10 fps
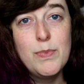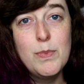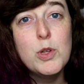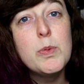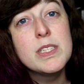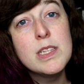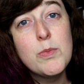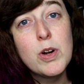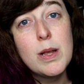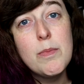Bluebells in the
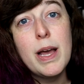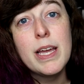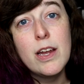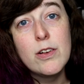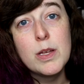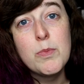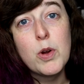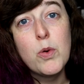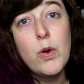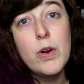Morning by Carolyn
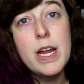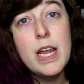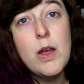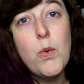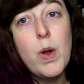McCrory.